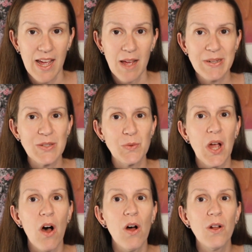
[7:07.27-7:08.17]
because we
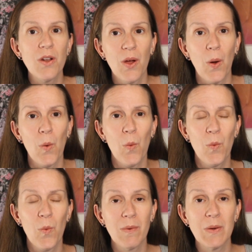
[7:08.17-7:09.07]
all know
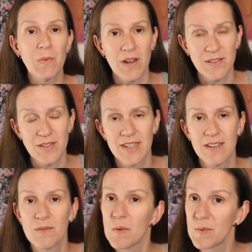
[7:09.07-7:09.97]
what we want
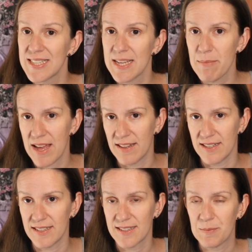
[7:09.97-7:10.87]
when we say
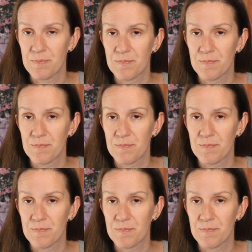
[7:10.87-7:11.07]
balance.